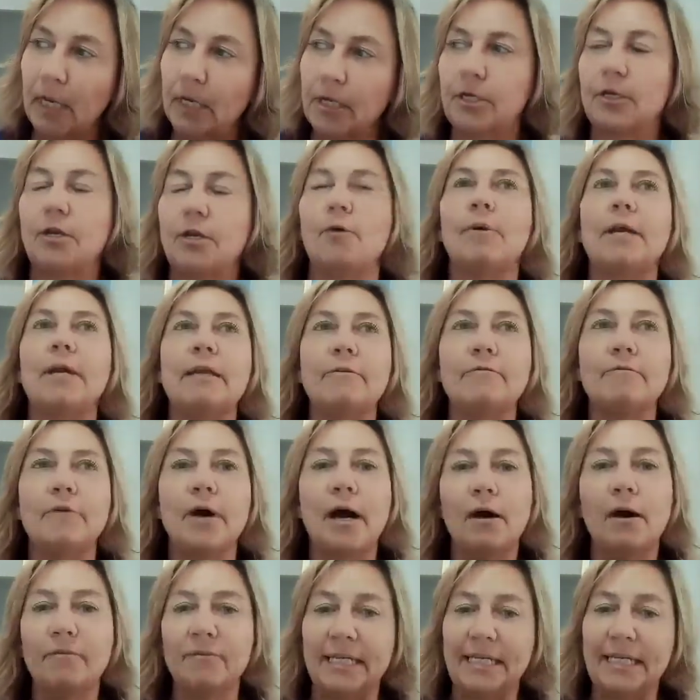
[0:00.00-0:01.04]

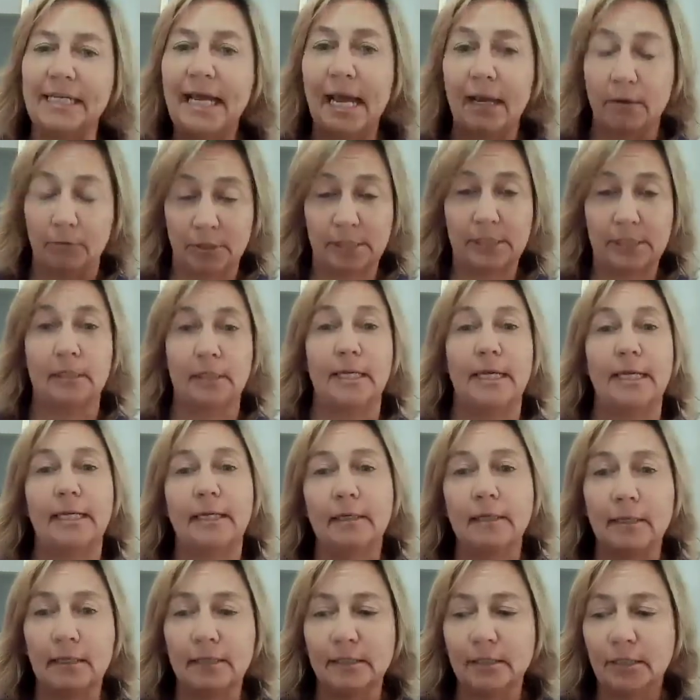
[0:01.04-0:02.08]
involving
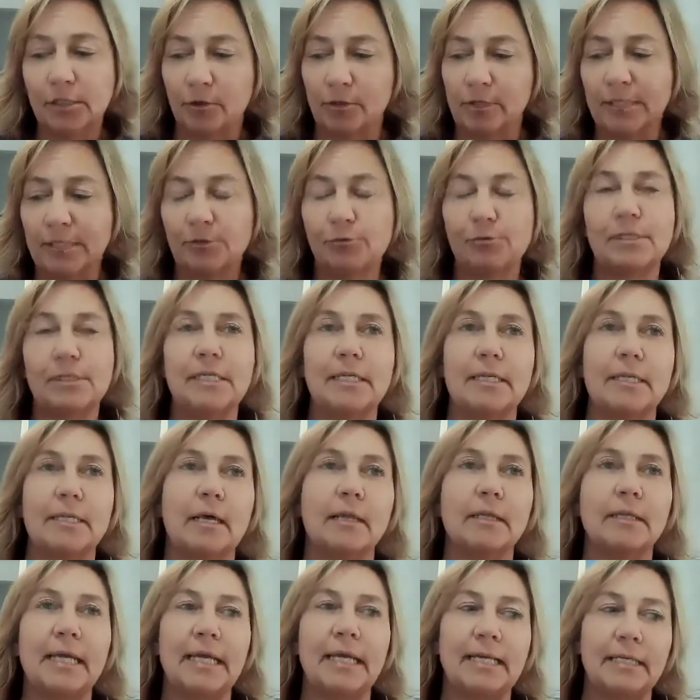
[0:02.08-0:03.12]
counseling. And so this was in the
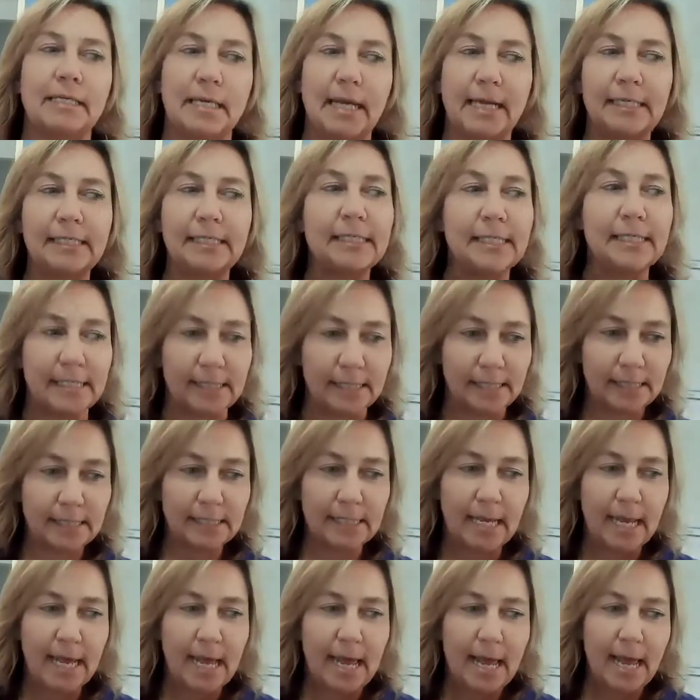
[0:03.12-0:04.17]
late
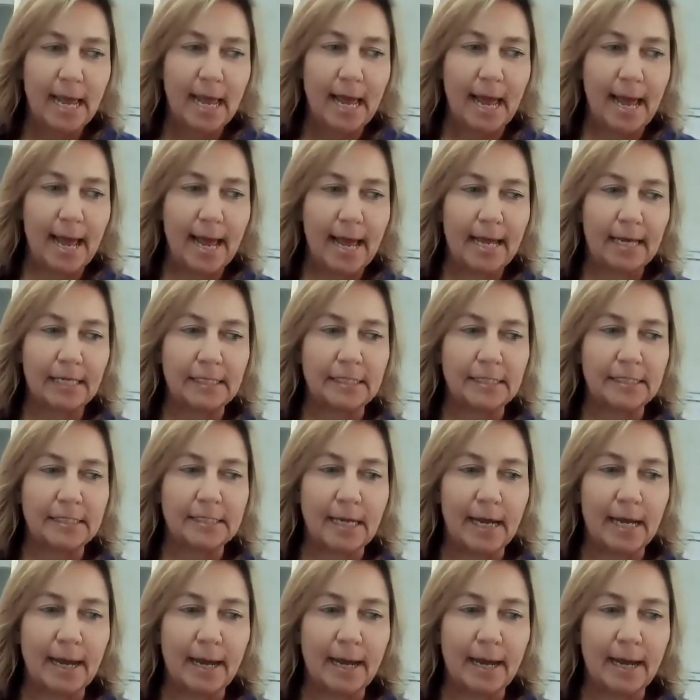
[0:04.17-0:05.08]
90s. And,